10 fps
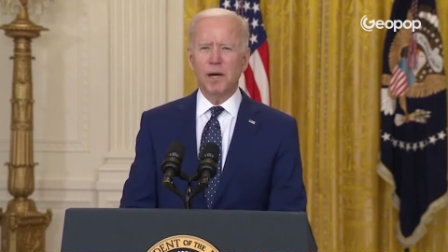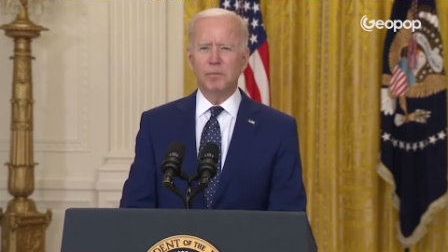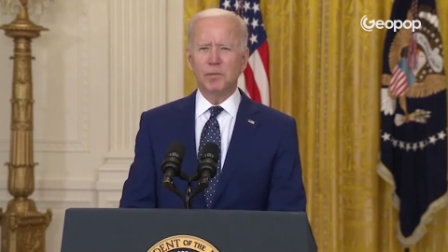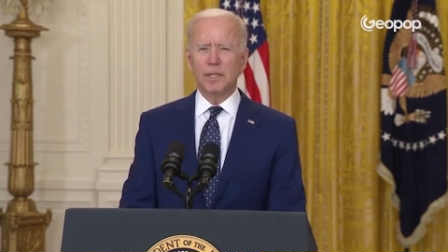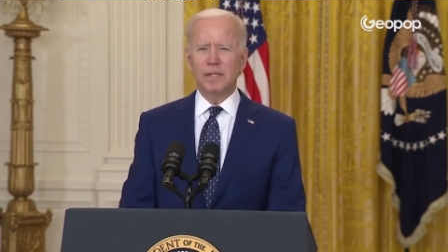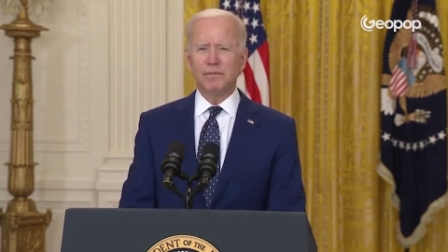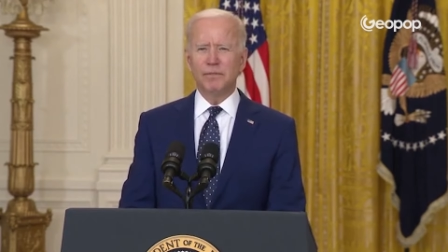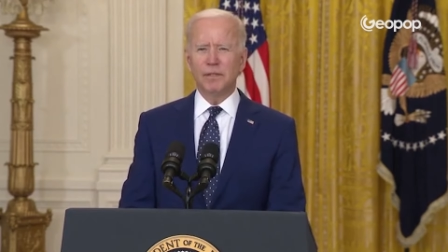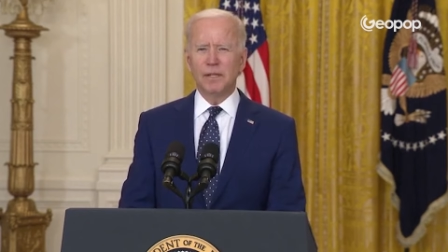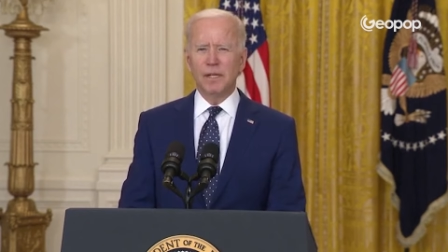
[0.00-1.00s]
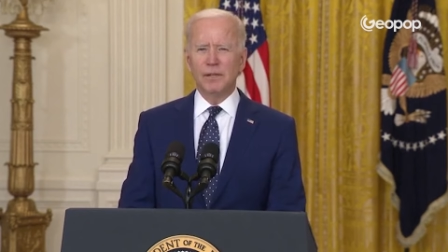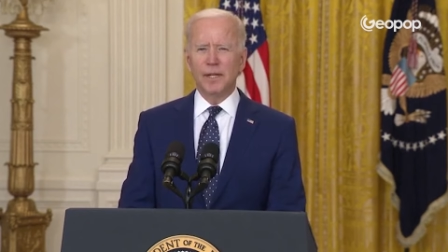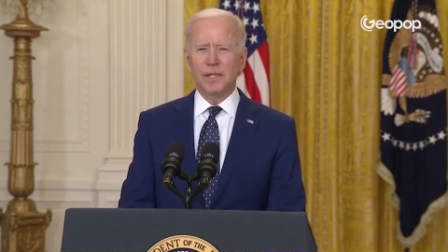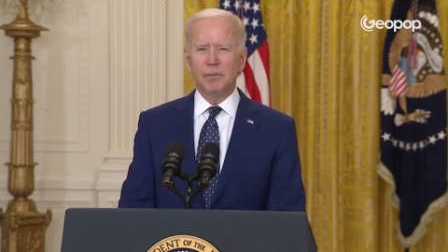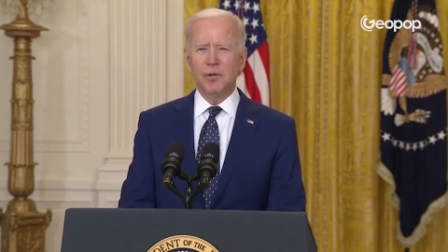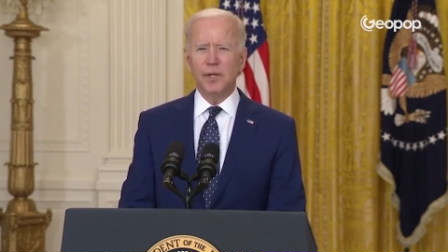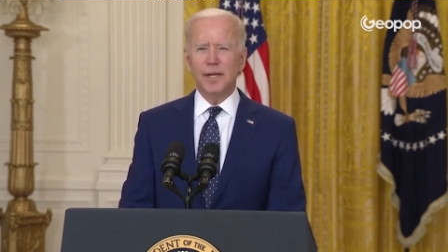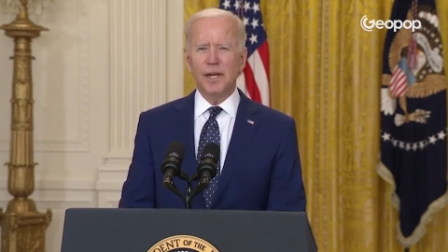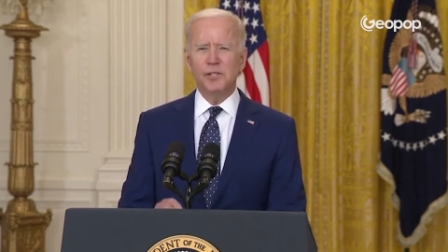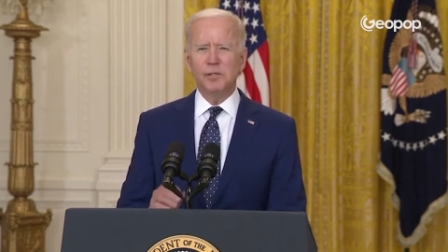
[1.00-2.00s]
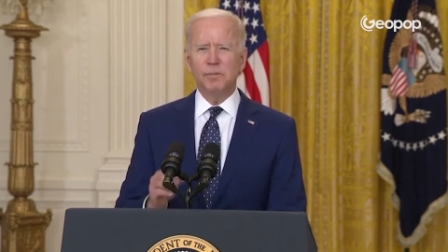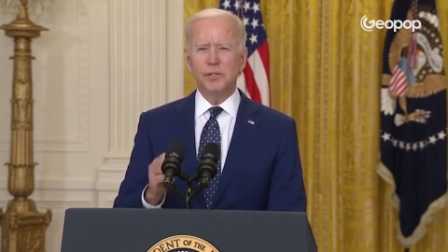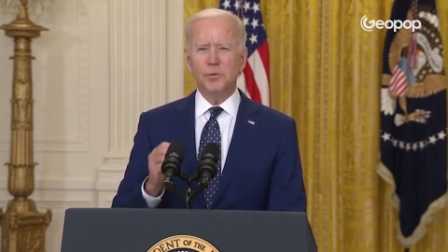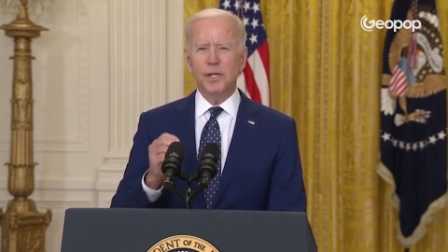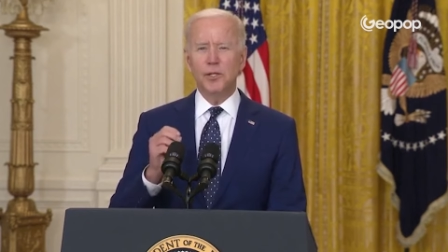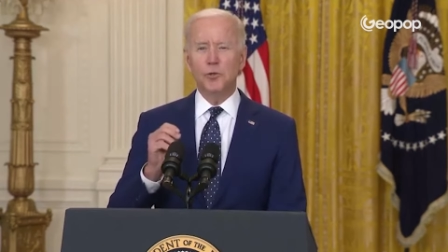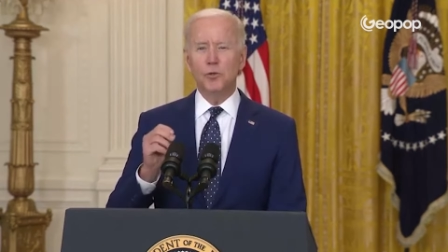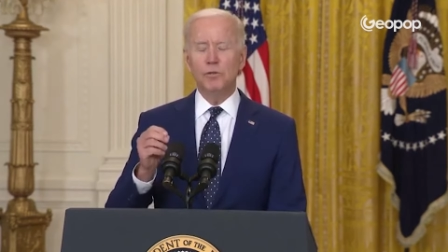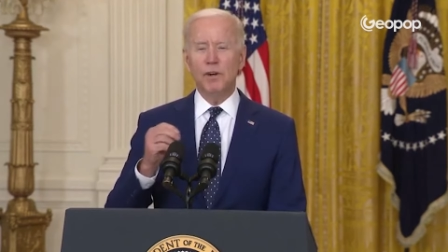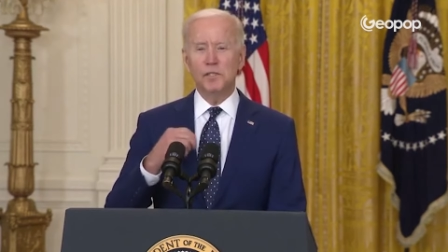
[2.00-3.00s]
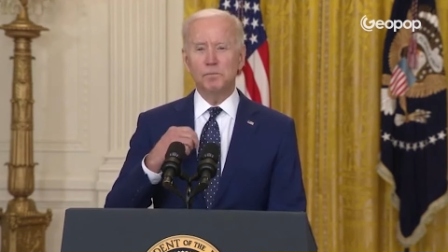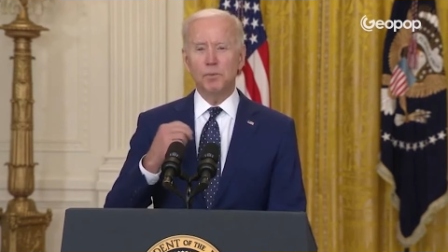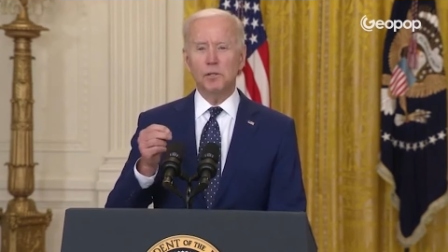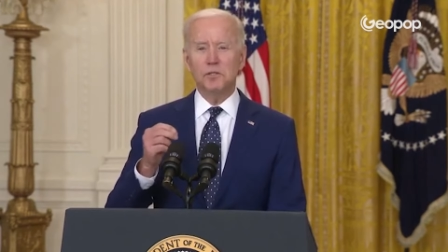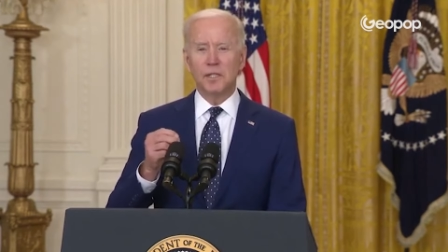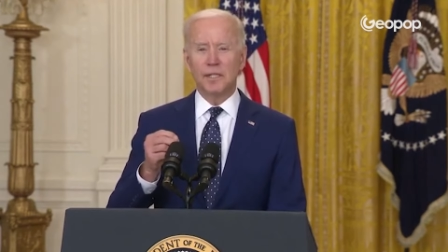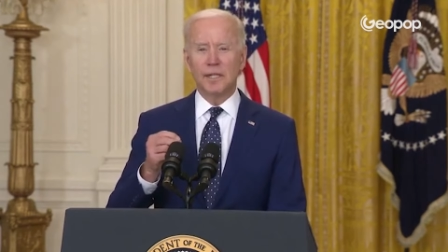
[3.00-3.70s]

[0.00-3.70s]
In any case, if the President of the United States were to give the